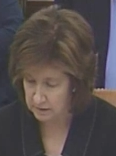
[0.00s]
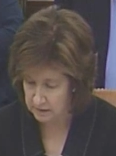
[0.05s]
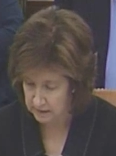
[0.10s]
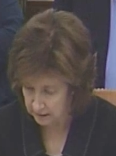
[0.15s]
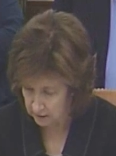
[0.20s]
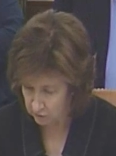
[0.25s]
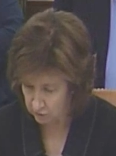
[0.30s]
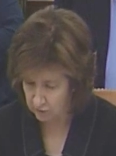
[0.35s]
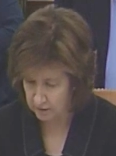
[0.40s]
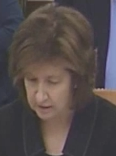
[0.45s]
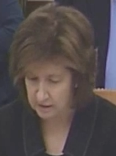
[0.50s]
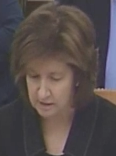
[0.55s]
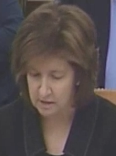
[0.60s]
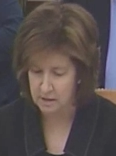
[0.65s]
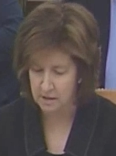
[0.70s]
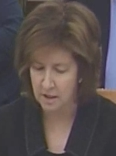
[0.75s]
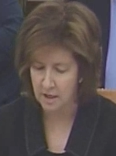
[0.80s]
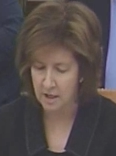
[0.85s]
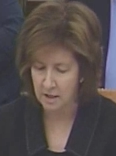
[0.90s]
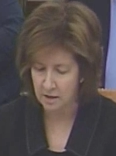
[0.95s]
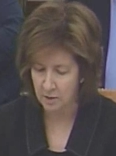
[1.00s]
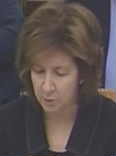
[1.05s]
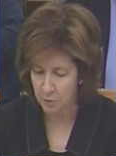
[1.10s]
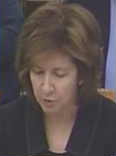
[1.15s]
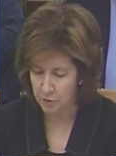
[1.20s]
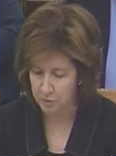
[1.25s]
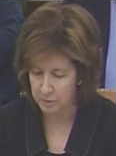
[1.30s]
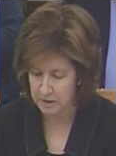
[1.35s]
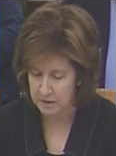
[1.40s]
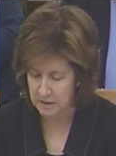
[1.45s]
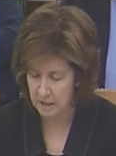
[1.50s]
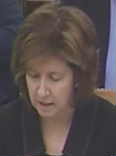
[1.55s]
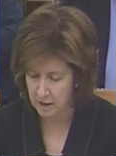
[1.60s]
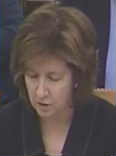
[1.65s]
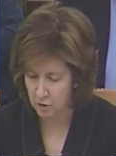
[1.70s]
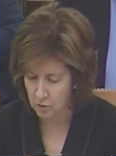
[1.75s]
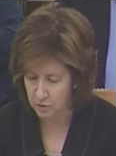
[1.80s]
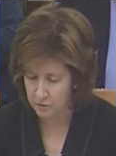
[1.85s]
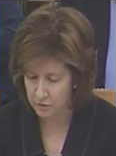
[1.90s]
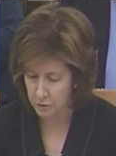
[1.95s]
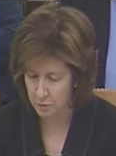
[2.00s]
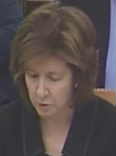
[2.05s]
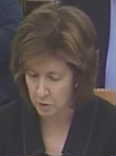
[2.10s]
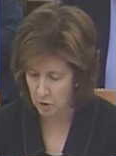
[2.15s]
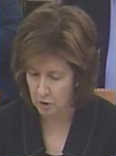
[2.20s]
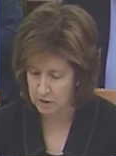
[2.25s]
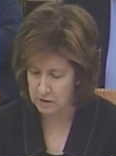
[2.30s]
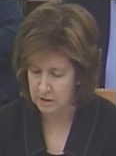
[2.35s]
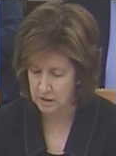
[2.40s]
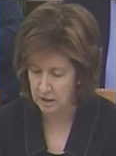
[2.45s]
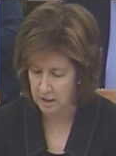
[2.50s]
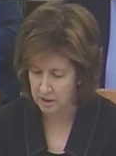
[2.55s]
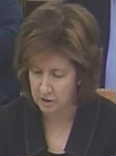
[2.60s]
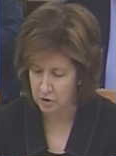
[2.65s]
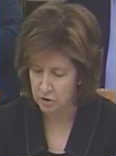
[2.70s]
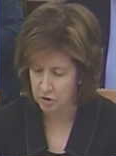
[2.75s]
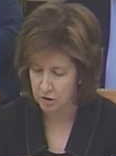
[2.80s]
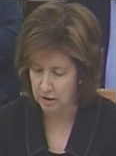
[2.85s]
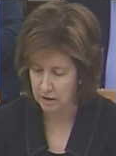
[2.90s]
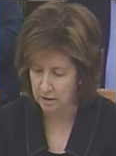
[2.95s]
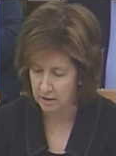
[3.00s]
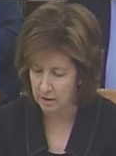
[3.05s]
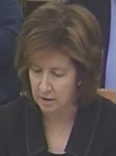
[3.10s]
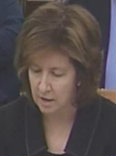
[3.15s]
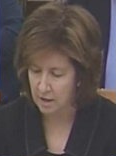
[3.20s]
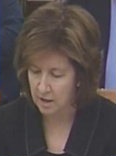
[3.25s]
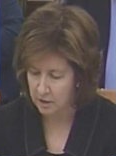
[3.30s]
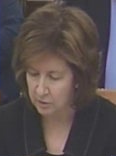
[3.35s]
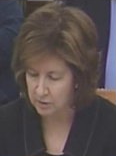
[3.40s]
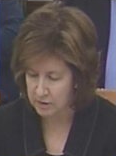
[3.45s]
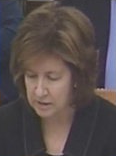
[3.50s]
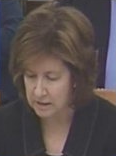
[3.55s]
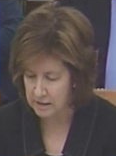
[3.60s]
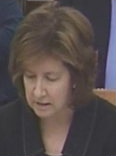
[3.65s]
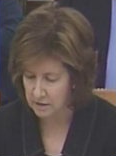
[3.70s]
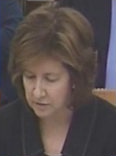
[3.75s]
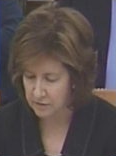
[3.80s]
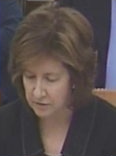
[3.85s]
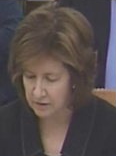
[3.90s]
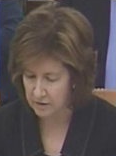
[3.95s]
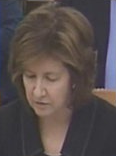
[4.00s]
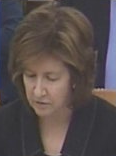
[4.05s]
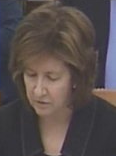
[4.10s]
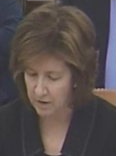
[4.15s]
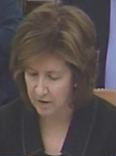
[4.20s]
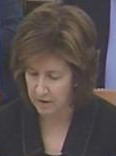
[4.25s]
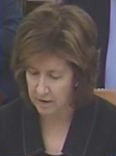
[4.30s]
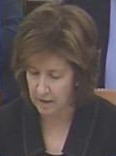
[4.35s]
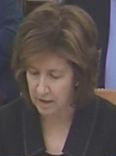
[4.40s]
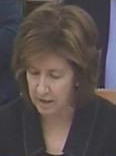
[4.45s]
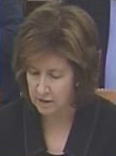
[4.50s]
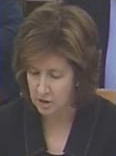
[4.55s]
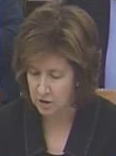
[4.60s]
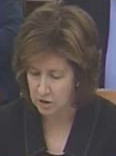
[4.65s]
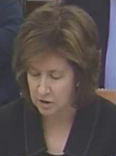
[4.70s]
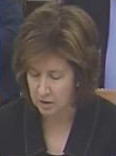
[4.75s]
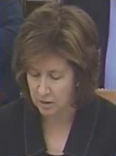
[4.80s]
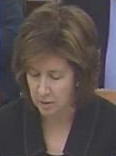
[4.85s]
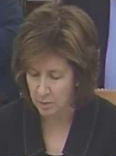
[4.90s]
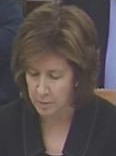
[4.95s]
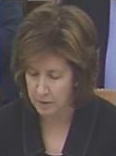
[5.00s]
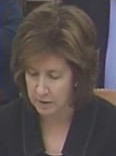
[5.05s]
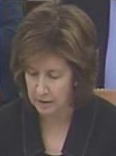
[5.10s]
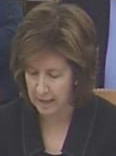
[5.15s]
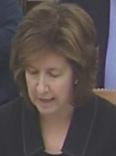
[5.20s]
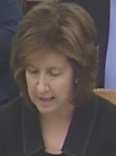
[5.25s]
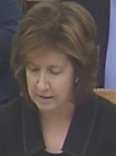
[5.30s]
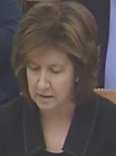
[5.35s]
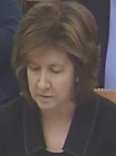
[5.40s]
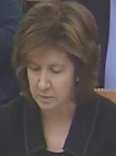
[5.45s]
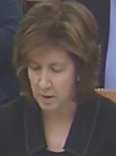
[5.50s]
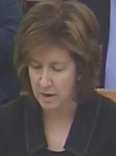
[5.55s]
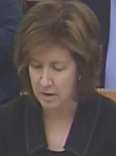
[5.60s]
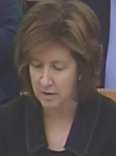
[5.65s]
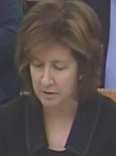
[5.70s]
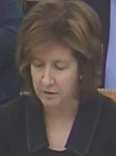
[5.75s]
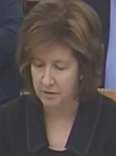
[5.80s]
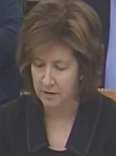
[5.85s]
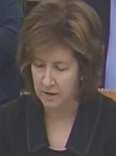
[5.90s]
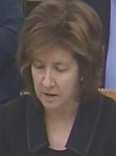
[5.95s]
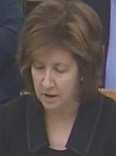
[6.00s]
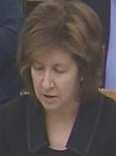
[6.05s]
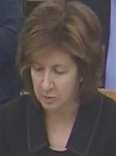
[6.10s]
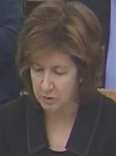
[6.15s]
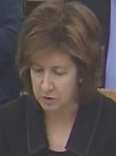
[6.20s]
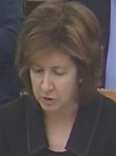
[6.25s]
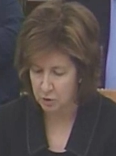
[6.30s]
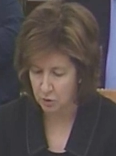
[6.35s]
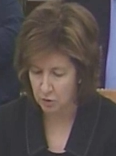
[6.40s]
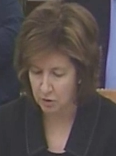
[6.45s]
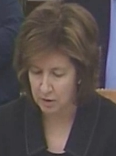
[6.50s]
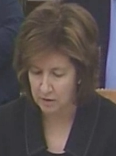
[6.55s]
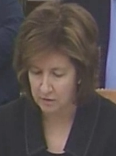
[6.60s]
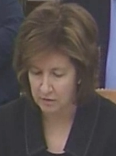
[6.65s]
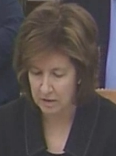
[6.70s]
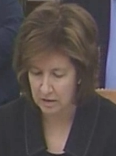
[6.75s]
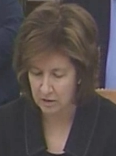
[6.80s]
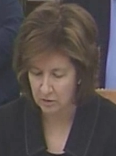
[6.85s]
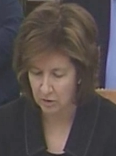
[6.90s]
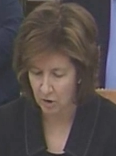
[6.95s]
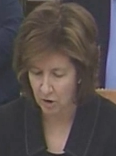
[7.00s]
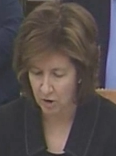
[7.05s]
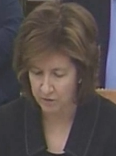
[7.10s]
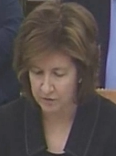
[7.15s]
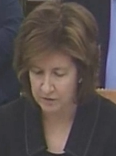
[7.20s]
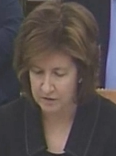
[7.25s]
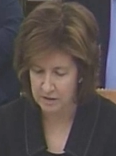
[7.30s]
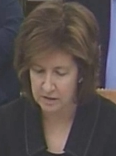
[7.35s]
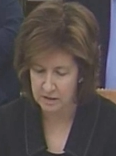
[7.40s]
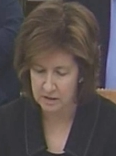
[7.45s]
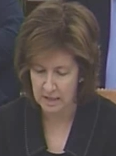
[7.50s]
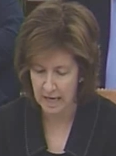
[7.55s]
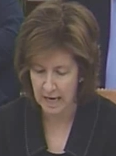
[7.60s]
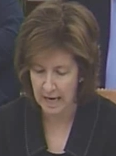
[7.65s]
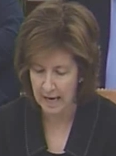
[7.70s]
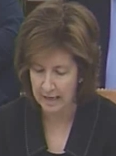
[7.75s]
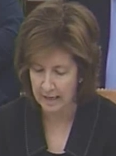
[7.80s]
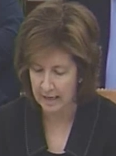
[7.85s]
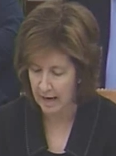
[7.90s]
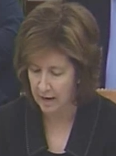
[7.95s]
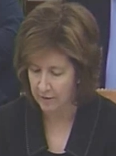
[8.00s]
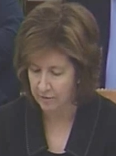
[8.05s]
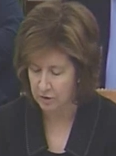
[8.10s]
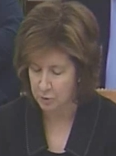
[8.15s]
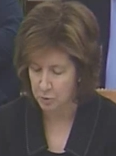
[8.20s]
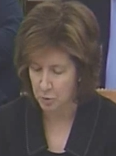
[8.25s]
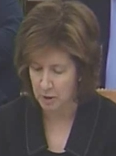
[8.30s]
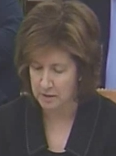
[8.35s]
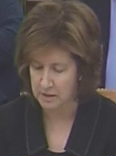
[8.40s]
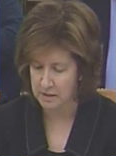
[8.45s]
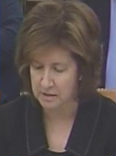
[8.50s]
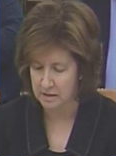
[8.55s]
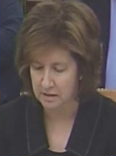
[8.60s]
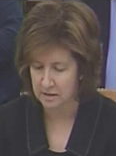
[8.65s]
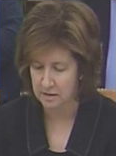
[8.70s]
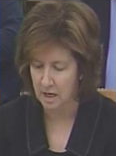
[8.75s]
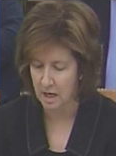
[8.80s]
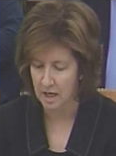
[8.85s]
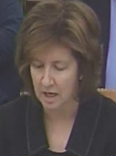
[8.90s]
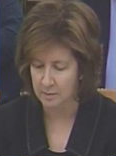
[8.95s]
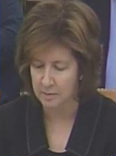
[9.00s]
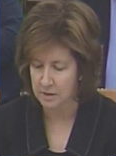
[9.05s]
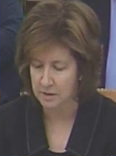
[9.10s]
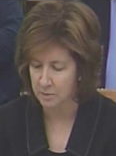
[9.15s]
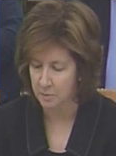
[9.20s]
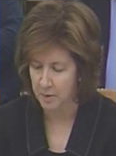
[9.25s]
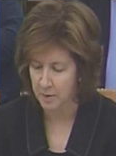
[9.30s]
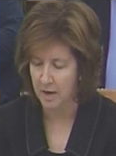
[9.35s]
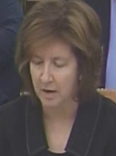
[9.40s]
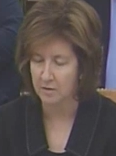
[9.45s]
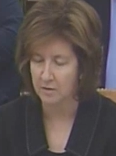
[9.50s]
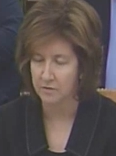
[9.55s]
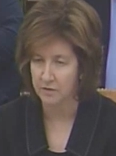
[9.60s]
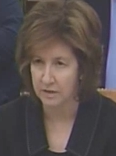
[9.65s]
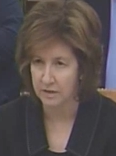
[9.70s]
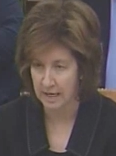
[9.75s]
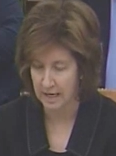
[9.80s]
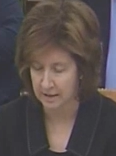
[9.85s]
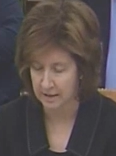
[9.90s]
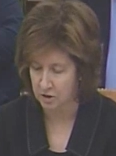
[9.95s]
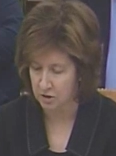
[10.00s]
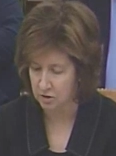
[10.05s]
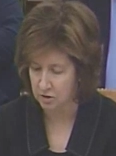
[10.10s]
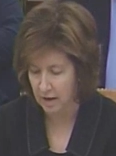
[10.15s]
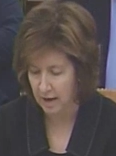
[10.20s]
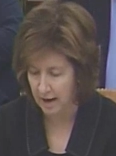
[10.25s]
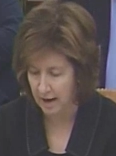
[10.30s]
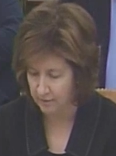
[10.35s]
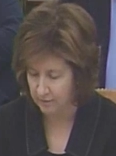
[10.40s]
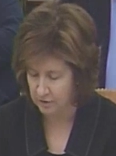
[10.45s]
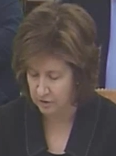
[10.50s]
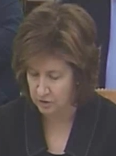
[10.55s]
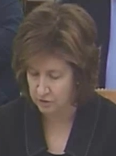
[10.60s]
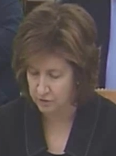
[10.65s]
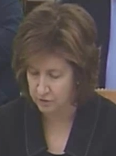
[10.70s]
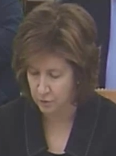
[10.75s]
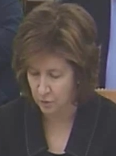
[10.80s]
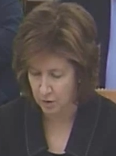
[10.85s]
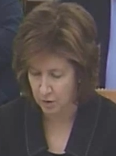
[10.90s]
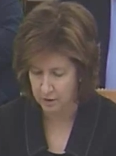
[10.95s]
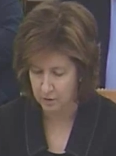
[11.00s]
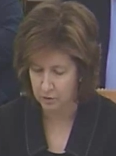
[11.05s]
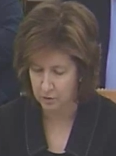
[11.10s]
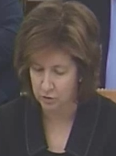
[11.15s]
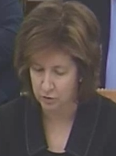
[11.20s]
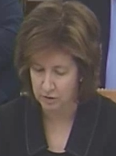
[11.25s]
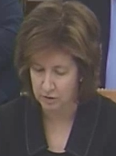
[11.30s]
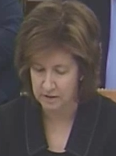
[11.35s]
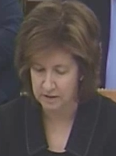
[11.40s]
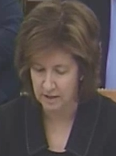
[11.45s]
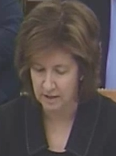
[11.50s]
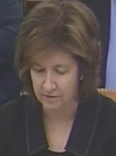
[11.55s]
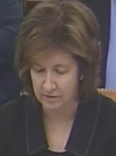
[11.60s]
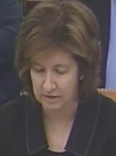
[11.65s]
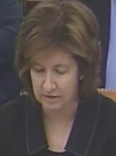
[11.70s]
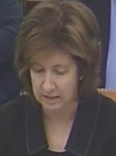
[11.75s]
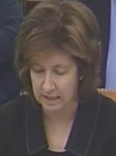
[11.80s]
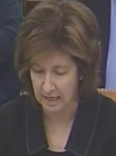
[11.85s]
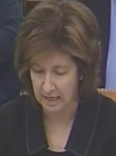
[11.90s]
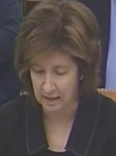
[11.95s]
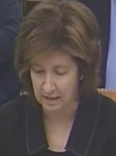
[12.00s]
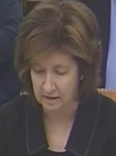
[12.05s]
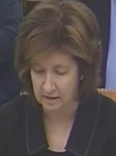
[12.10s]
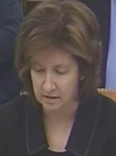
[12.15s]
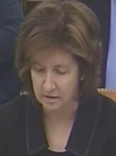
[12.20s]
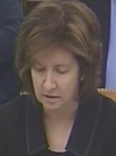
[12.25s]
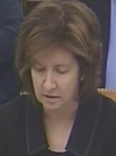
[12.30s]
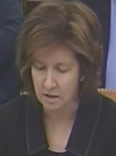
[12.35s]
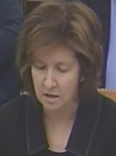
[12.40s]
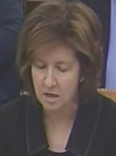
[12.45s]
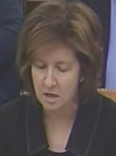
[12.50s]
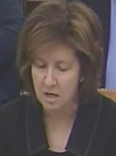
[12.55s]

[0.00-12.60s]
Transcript: decreased, the improvement is not uniform across the country. There is significant variation, but last month the majority of hearing offices had average processing times above the national average of 437 days.